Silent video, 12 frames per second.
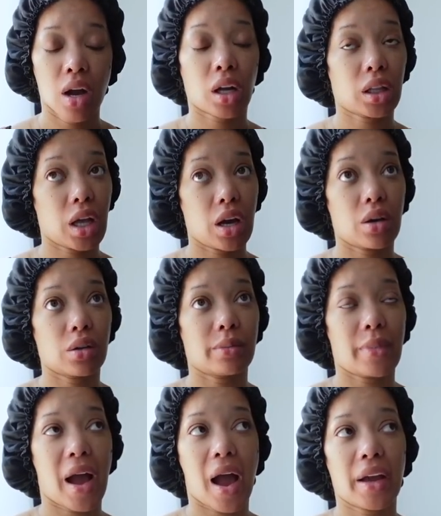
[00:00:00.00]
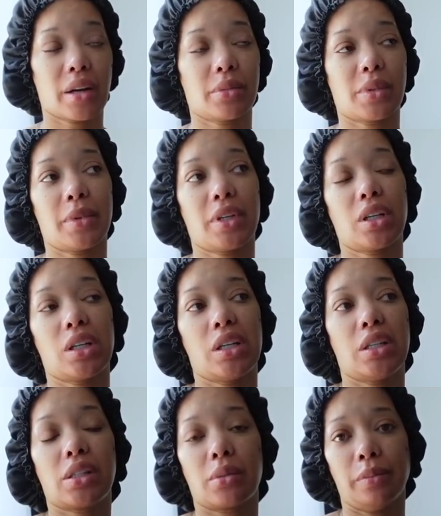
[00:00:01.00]
clothes, my items,
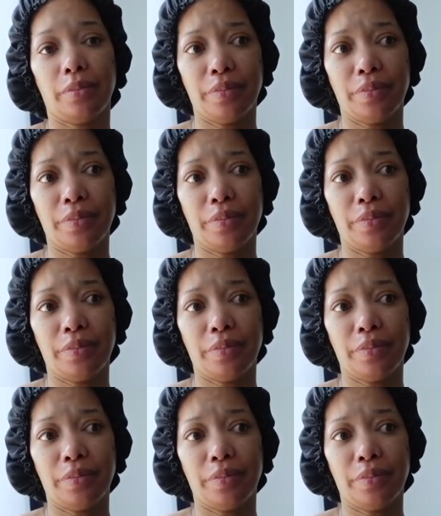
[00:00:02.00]
because